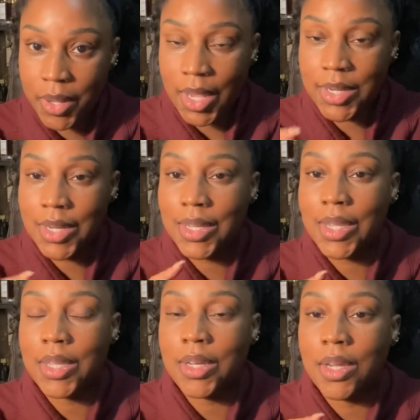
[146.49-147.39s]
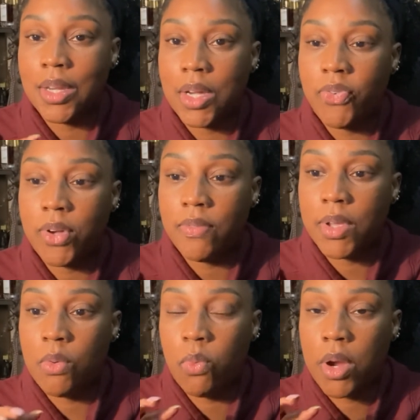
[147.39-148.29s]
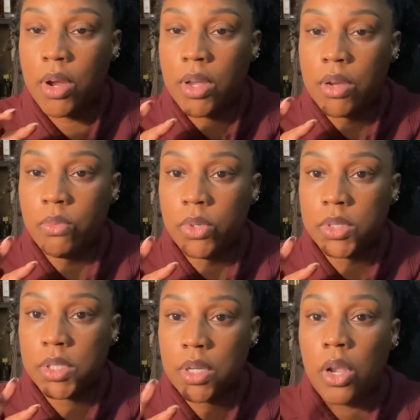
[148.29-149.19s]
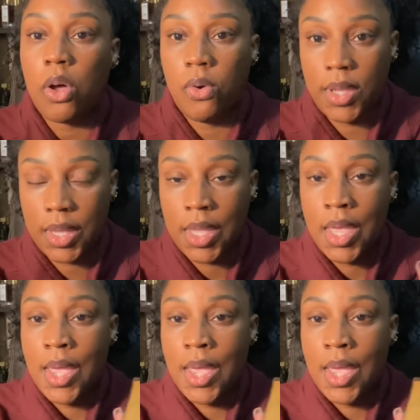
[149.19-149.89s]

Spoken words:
but I didn't get enough of it where it was cloying.